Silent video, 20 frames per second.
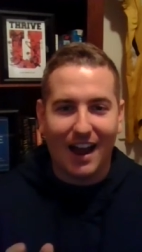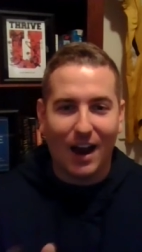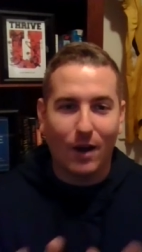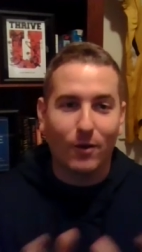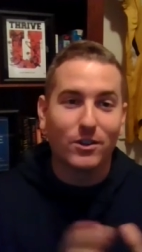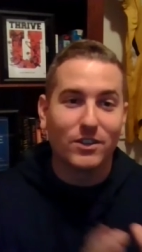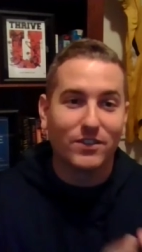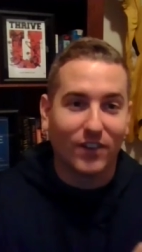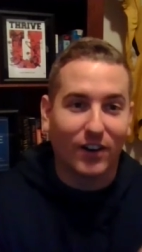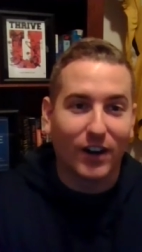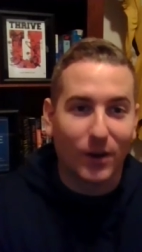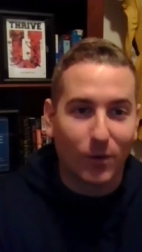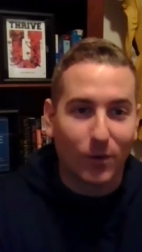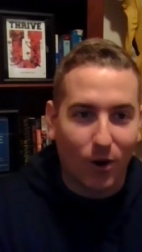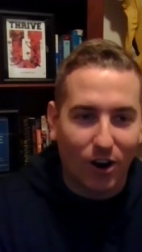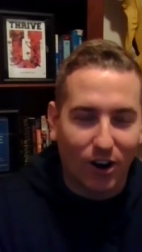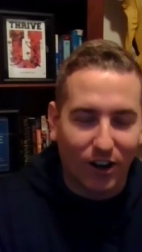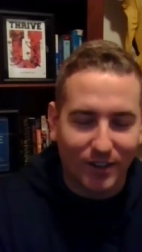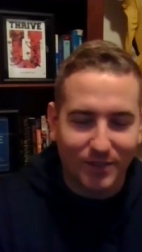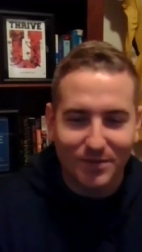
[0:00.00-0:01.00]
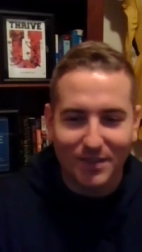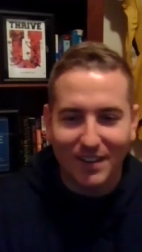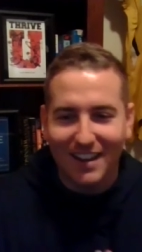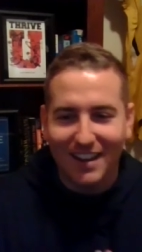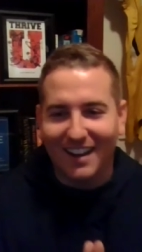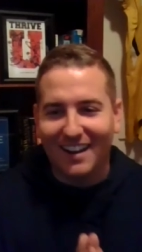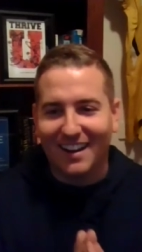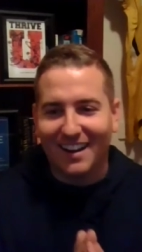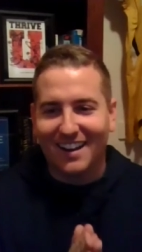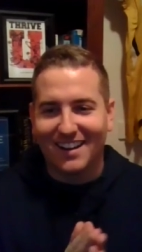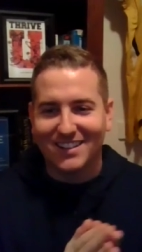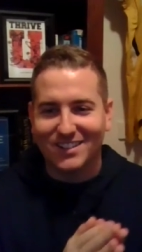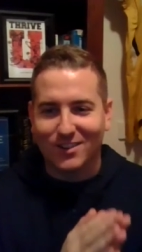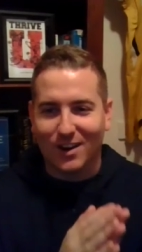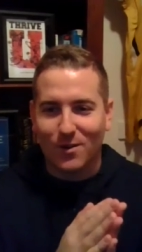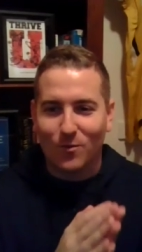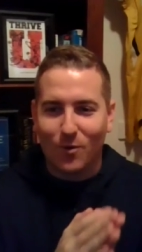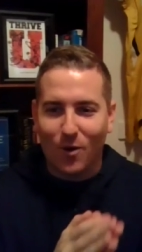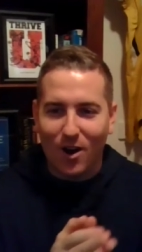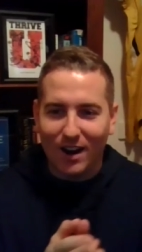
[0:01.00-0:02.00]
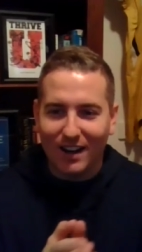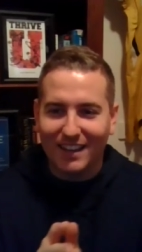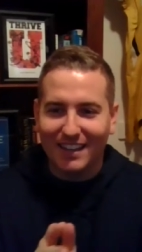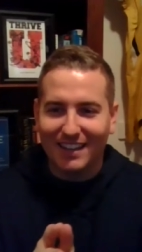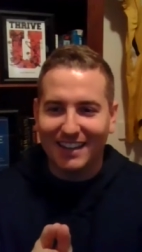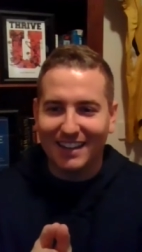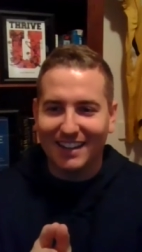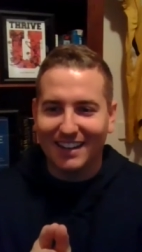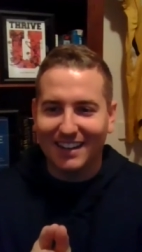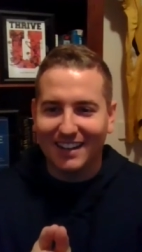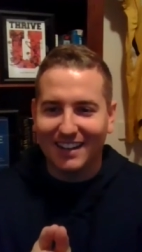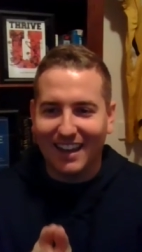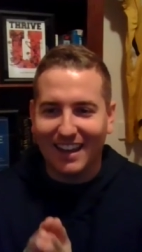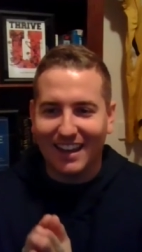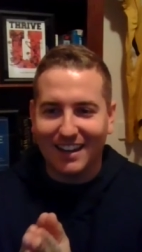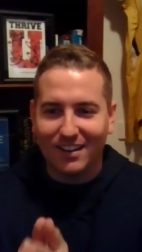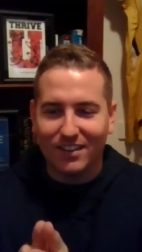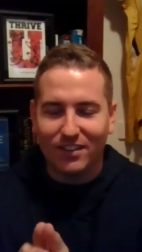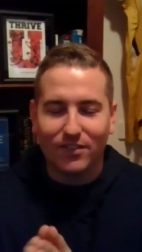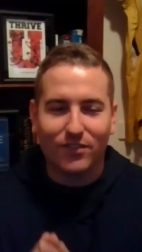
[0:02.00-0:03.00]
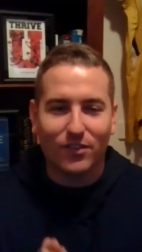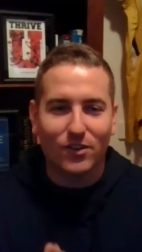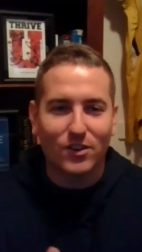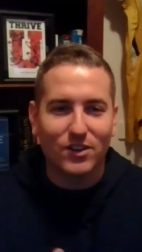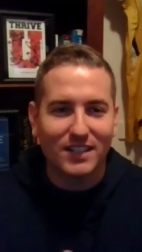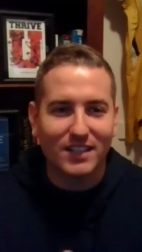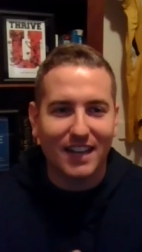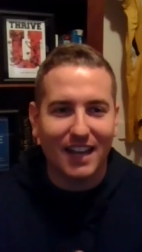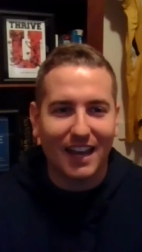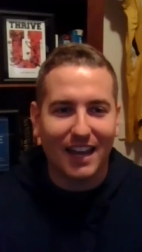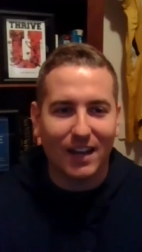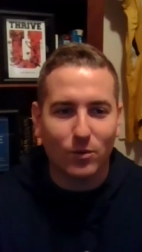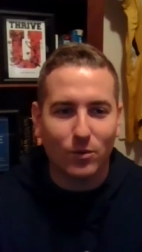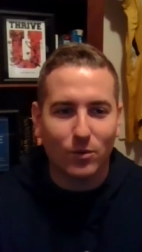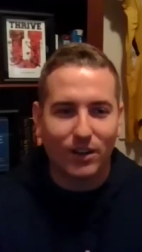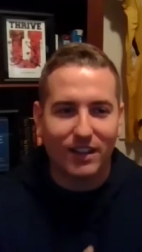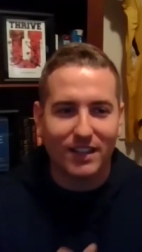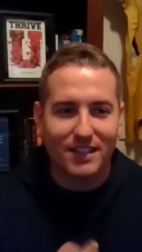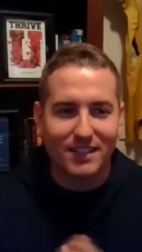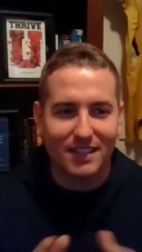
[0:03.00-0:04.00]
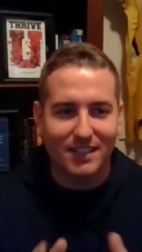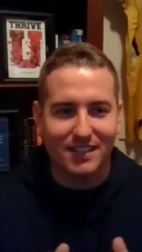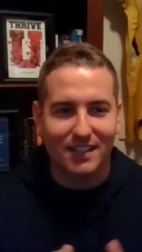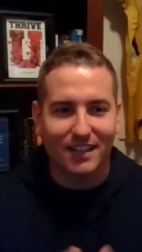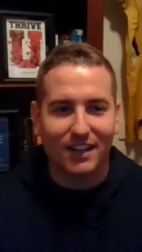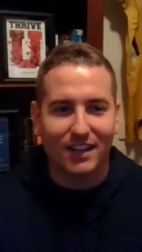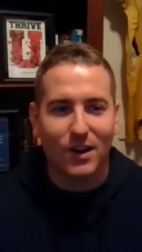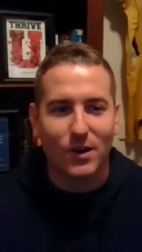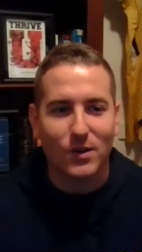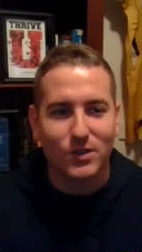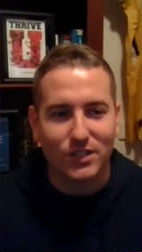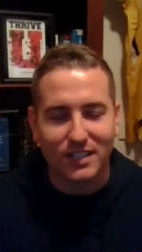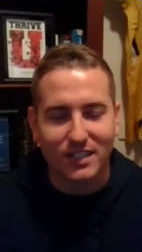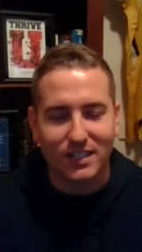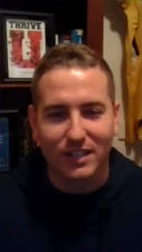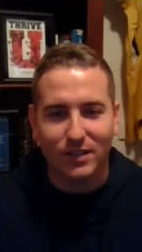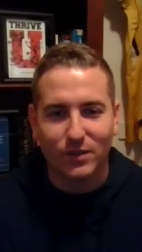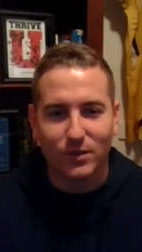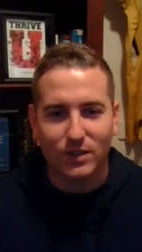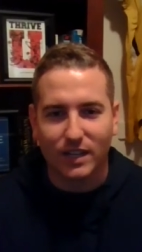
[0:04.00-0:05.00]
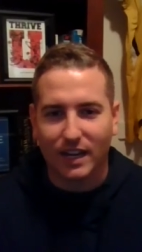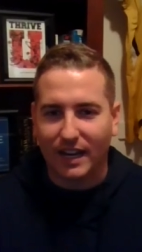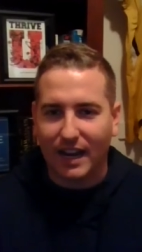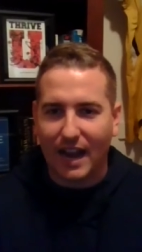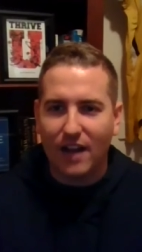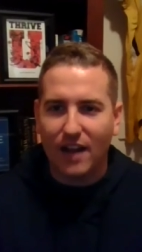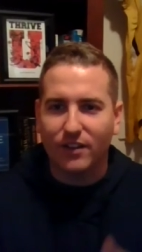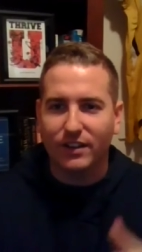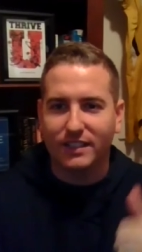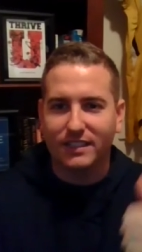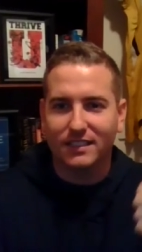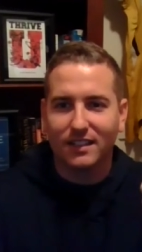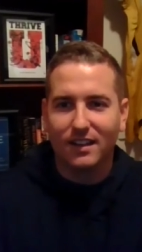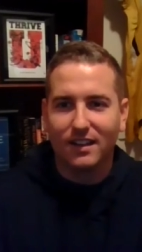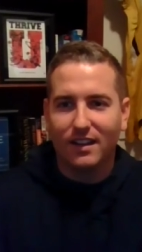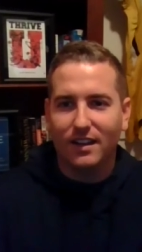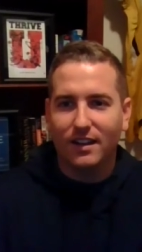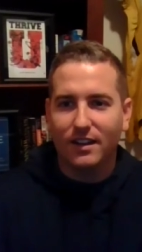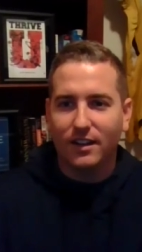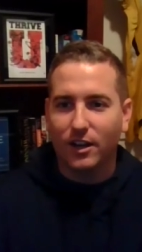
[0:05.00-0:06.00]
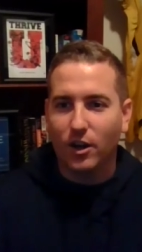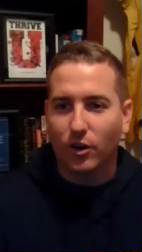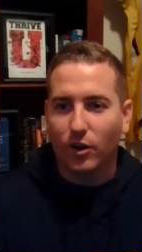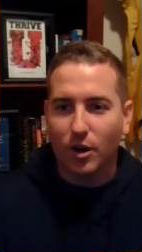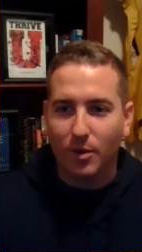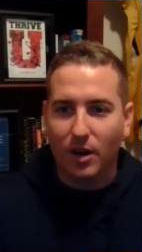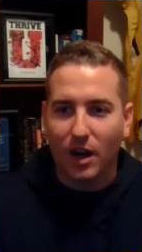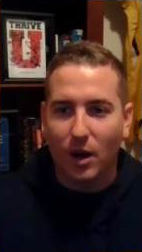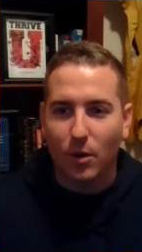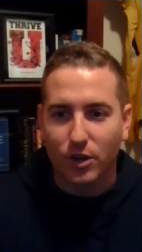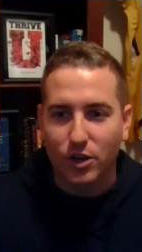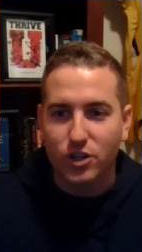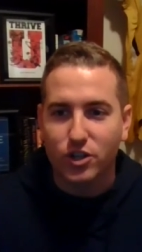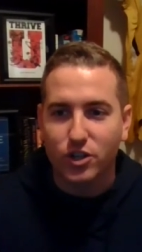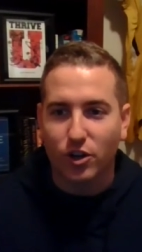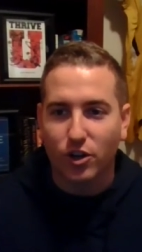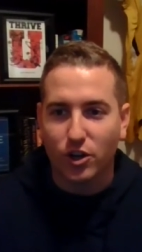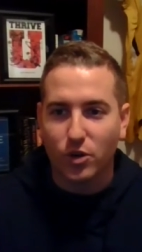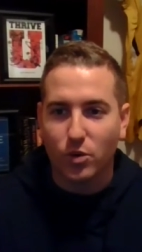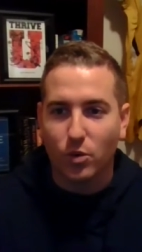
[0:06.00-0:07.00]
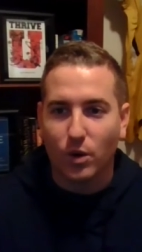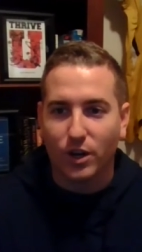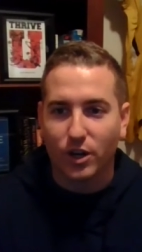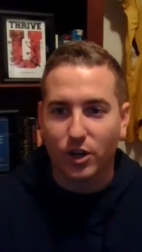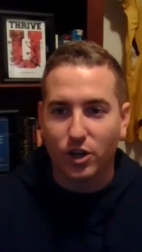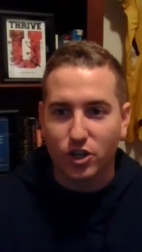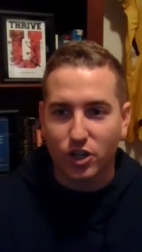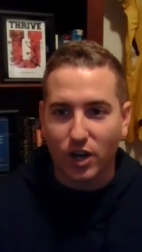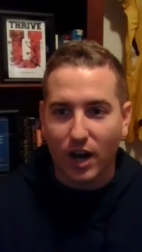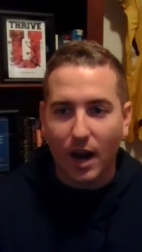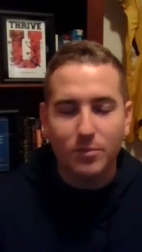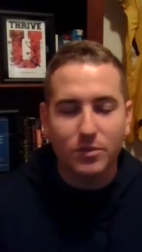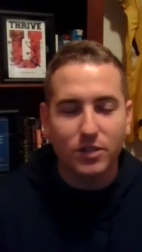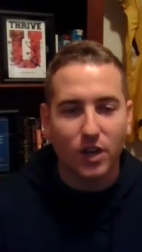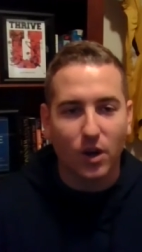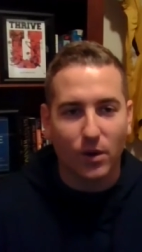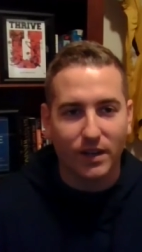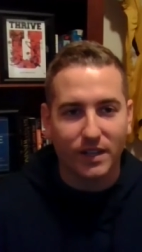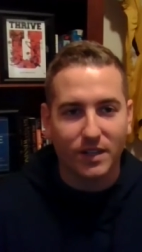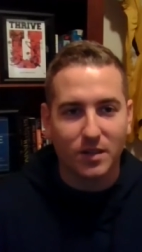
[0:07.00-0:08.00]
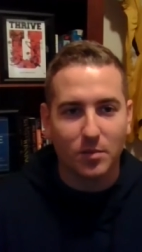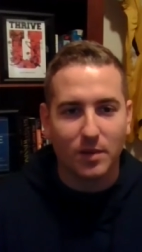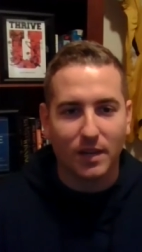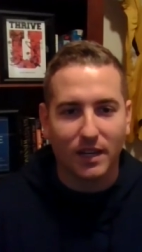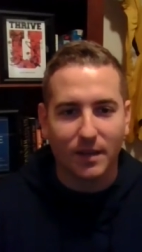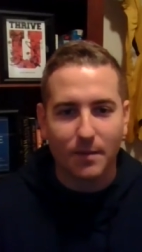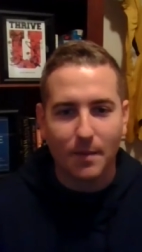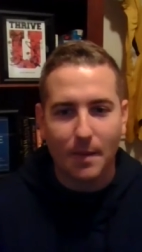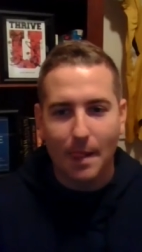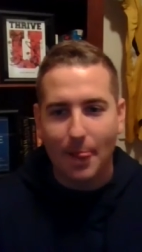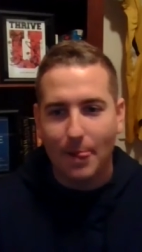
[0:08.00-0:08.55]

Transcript: I was very wrong. Uh, so I walk in, and the first day, and one of the assistant coaches, he was like, Alex, you know, come here. I want to show you what your job's going to be.